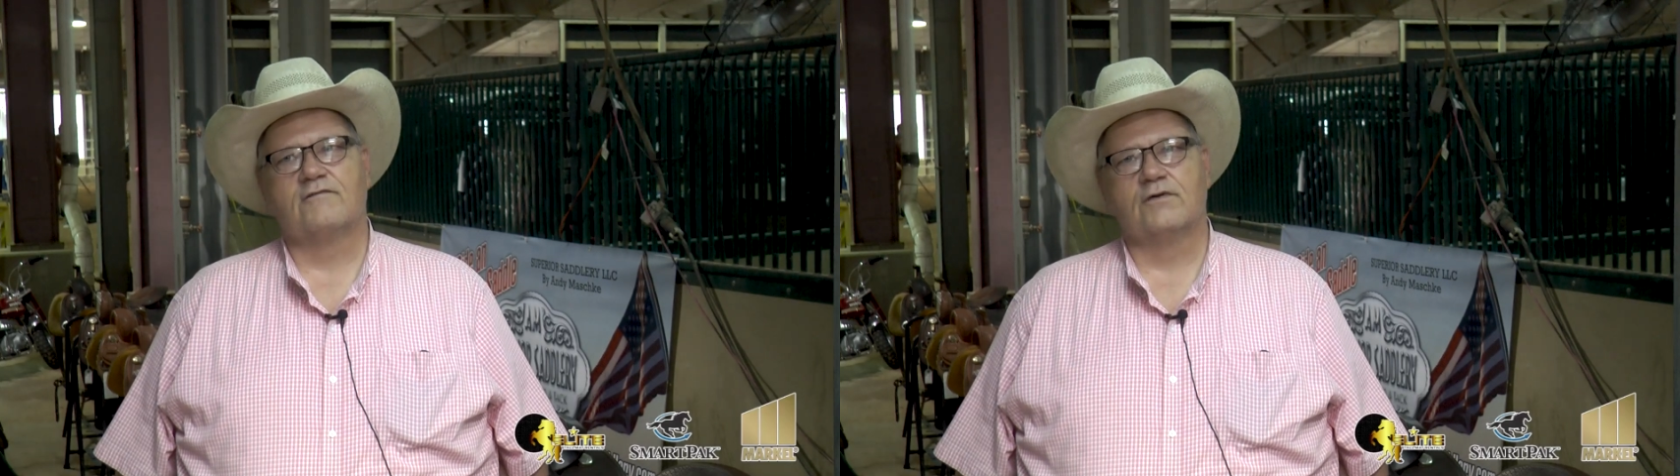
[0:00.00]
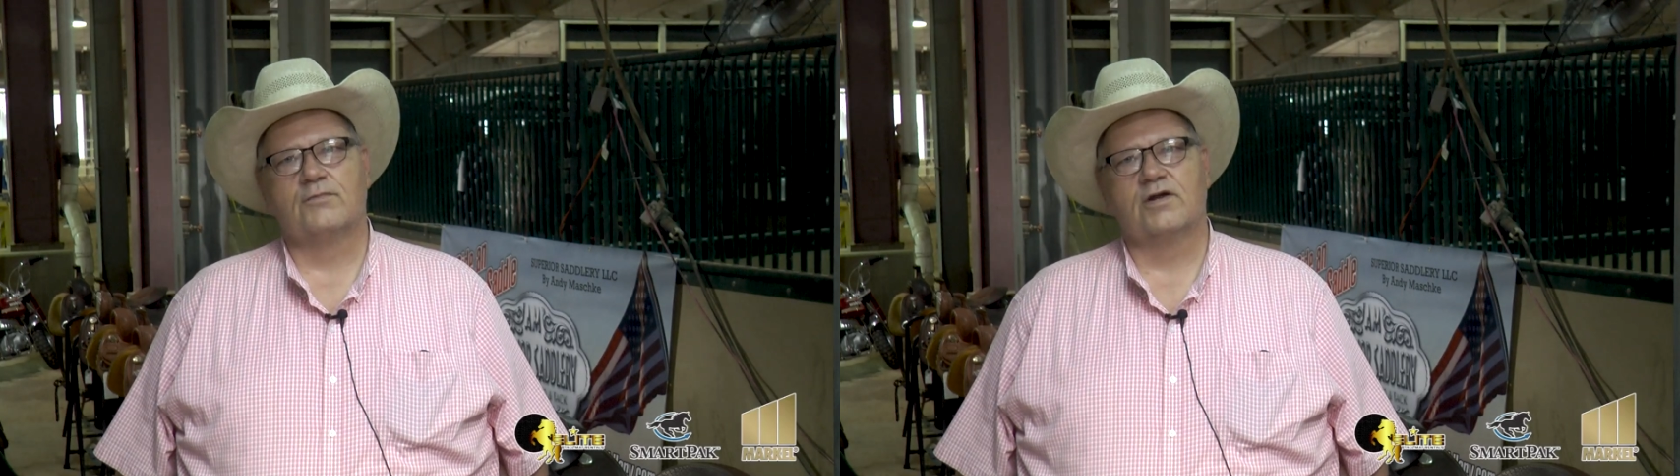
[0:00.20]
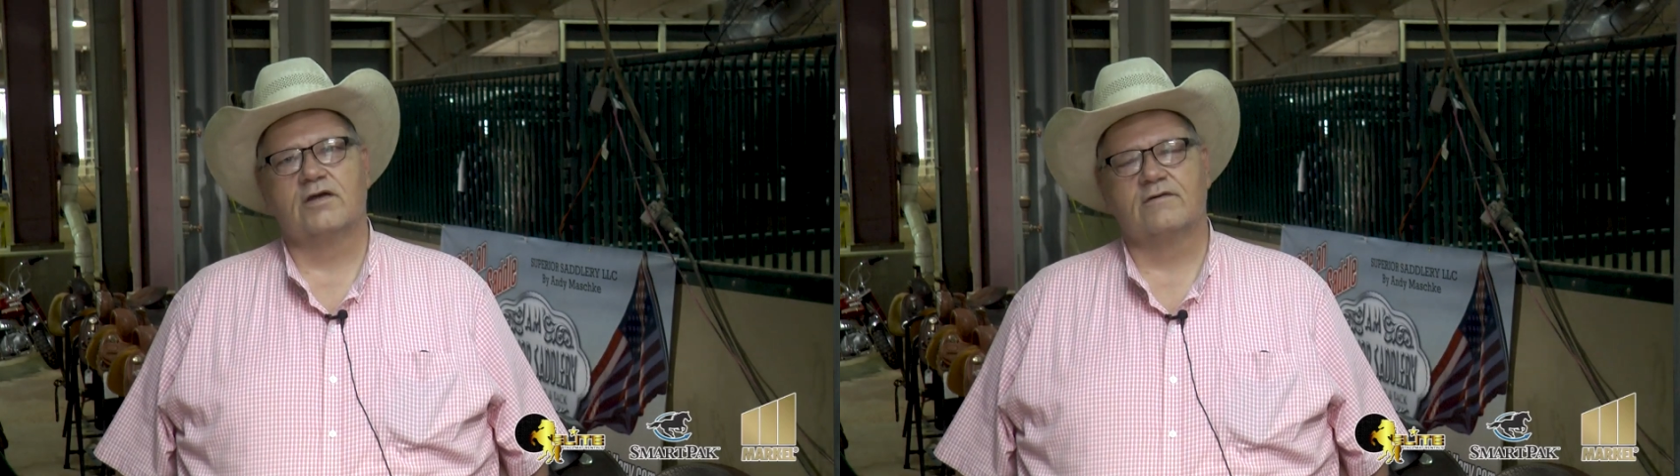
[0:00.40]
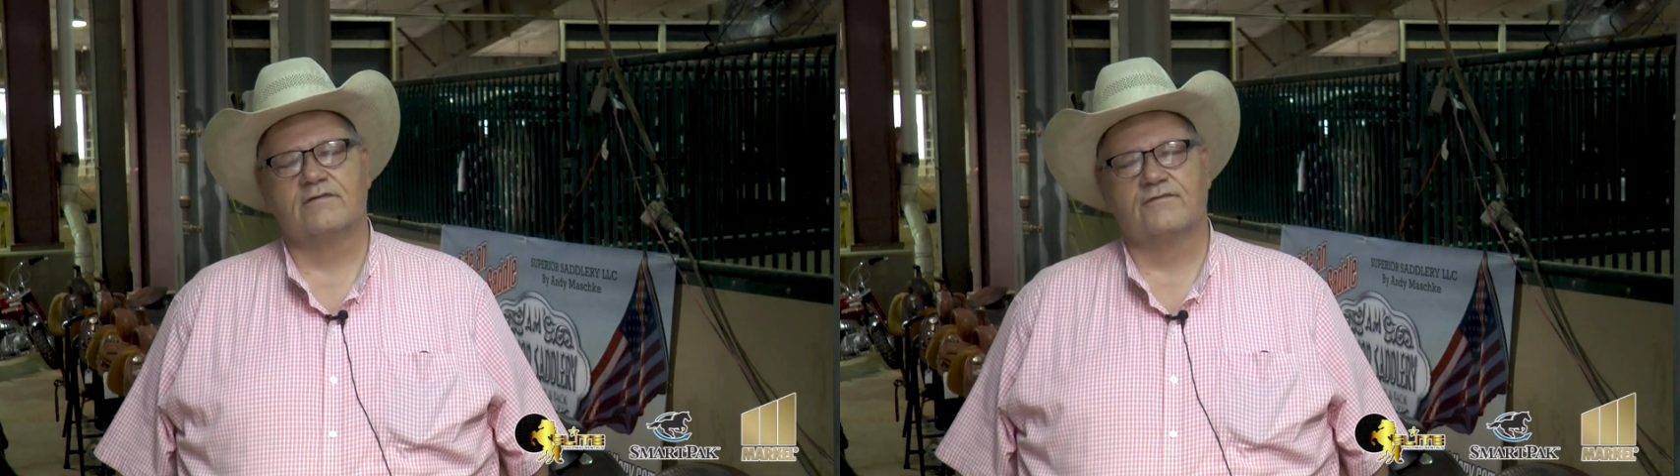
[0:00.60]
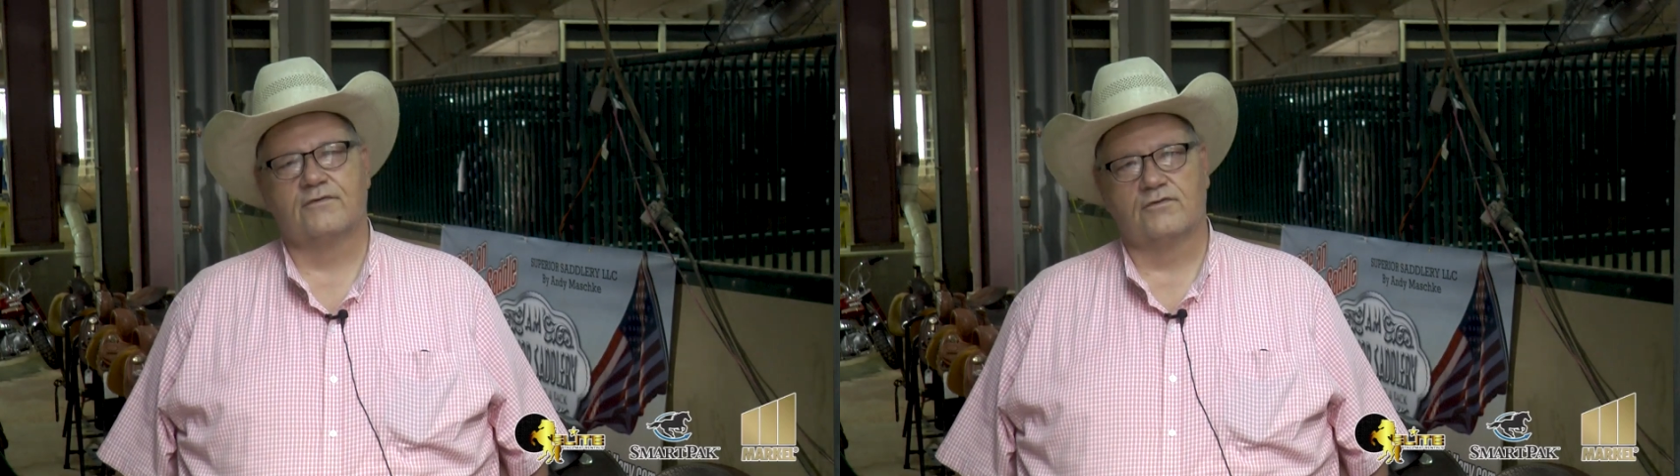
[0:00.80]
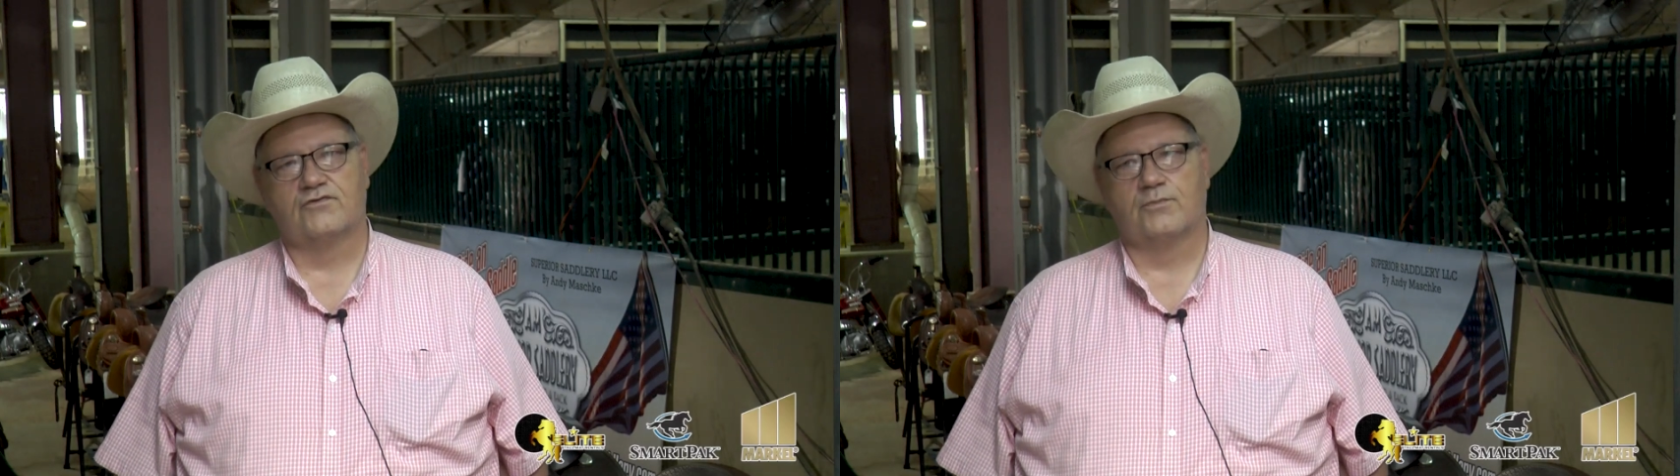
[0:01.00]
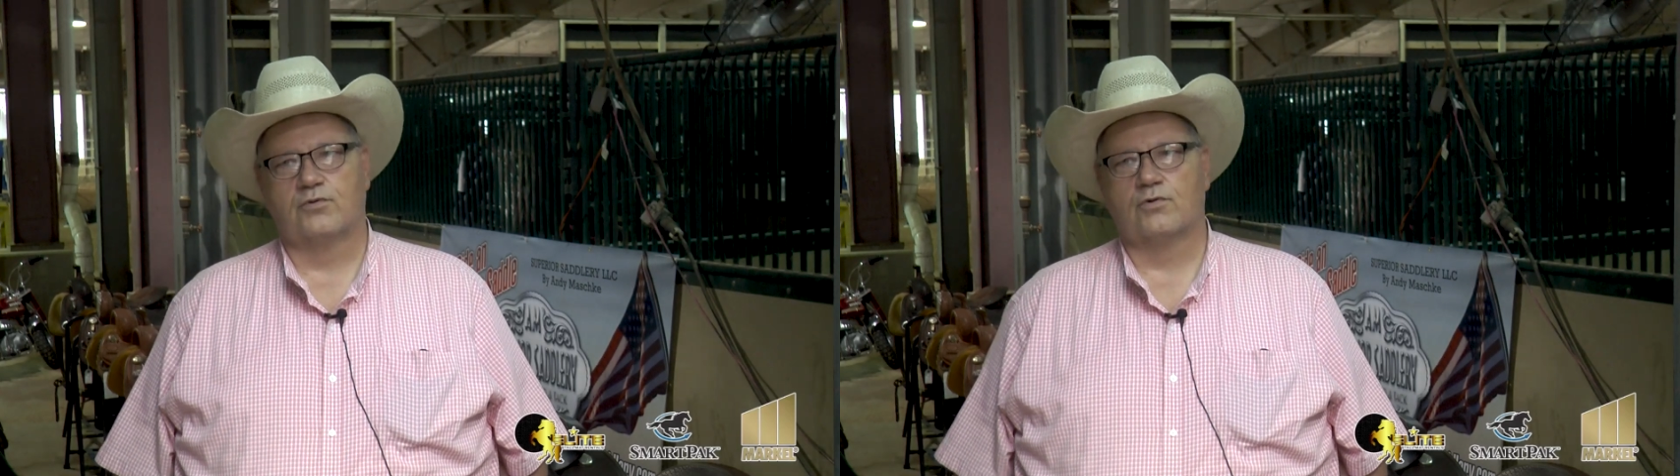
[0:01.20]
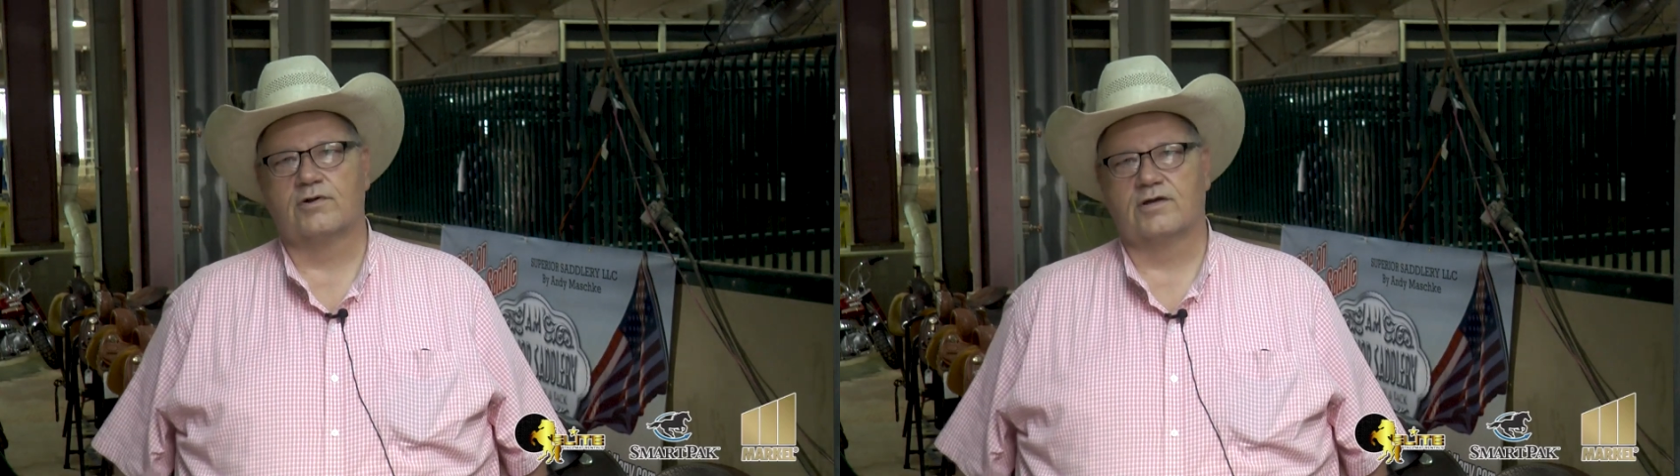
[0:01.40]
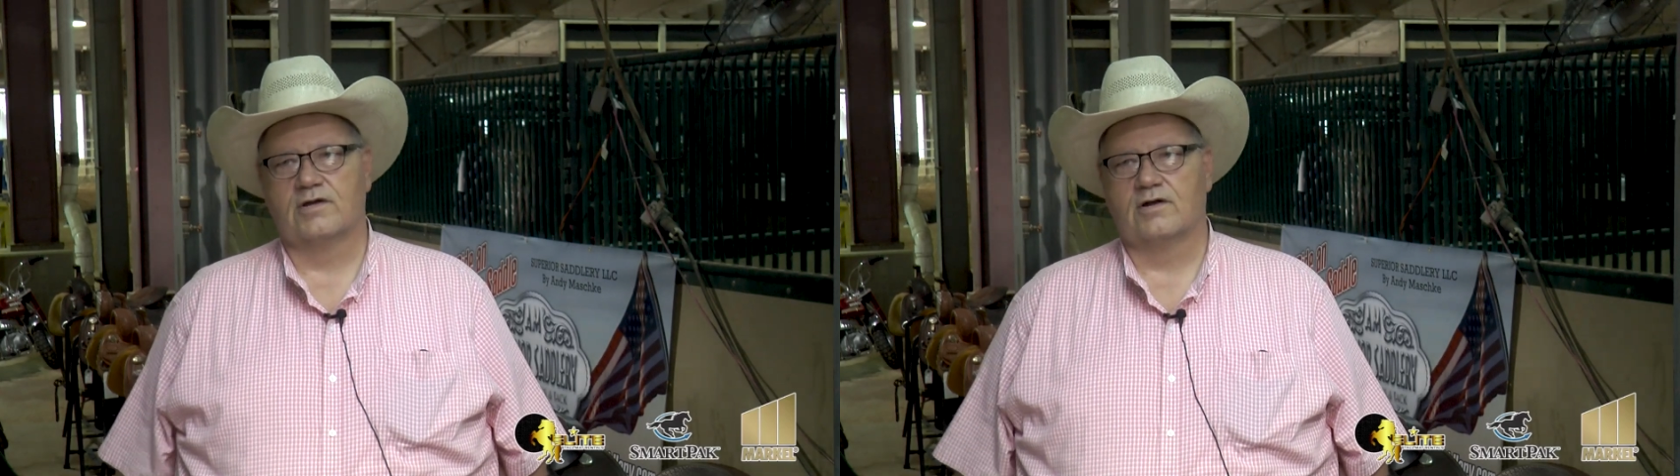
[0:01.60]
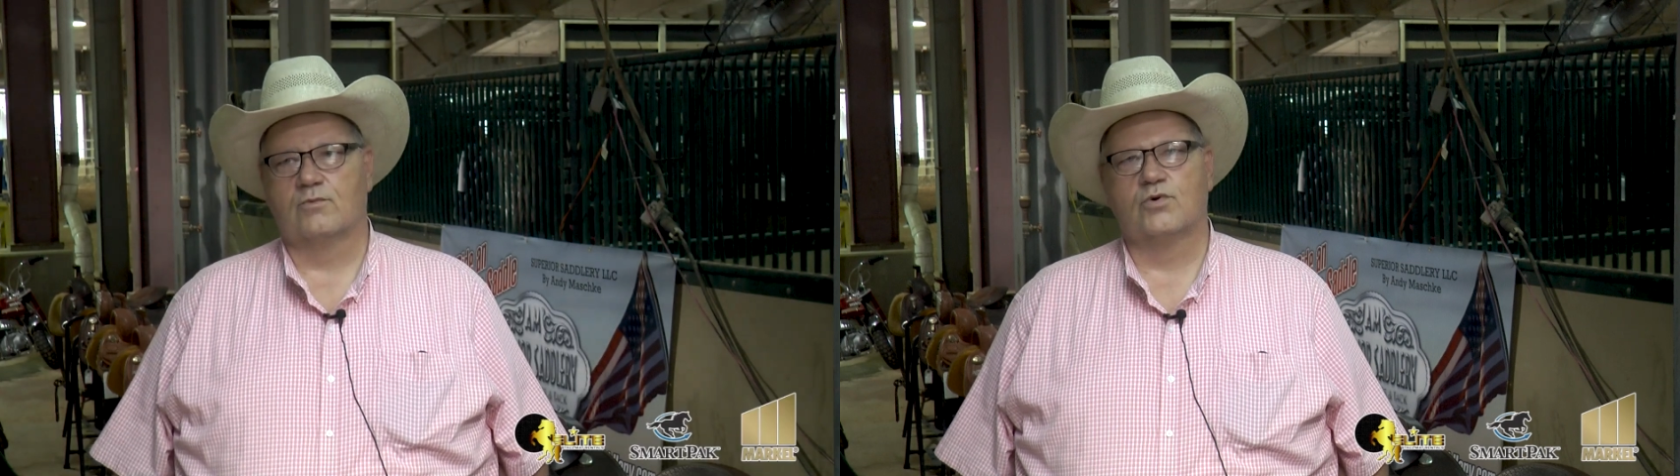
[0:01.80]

of everybody for their support and uh,